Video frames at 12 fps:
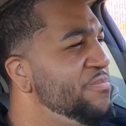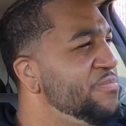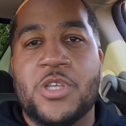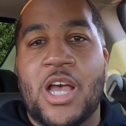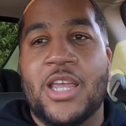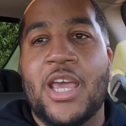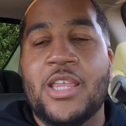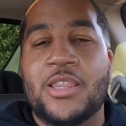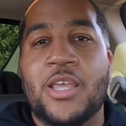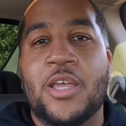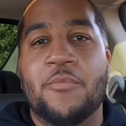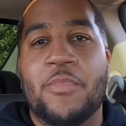So I can't
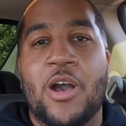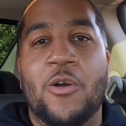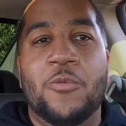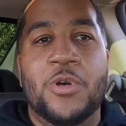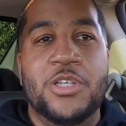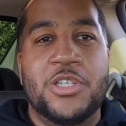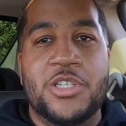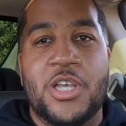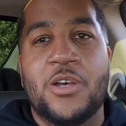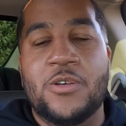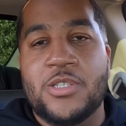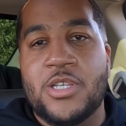think about what
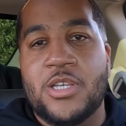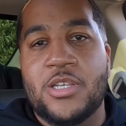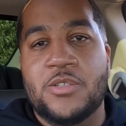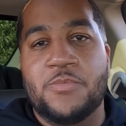Shells is,